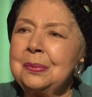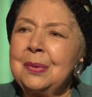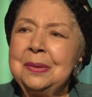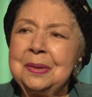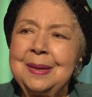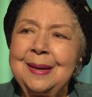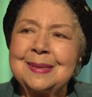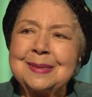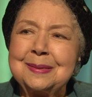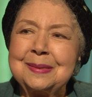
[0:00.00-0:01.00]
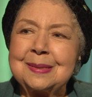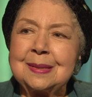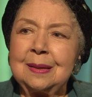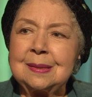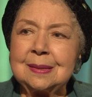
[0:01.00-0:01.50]
when you get to,
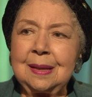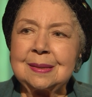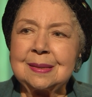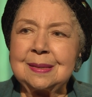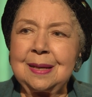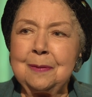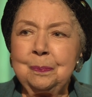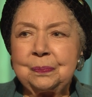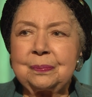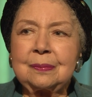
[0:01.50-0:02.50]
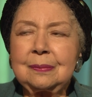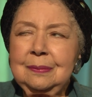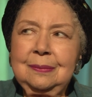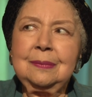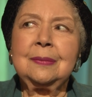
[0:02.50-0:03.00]
say, 60,
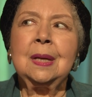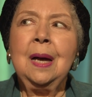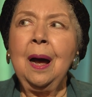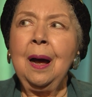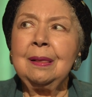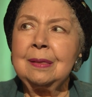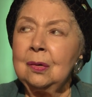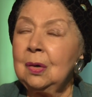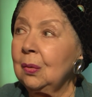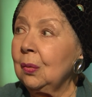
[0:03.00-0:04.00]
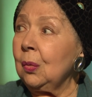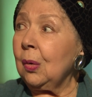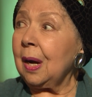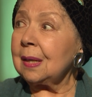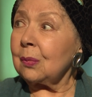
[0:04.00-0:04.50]
I thought,
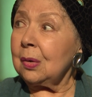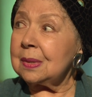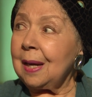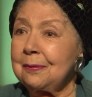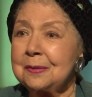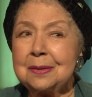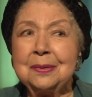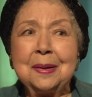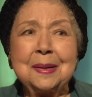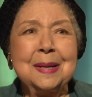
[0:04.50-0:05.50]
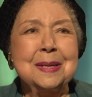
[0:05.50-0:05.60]
oh, I won't have to work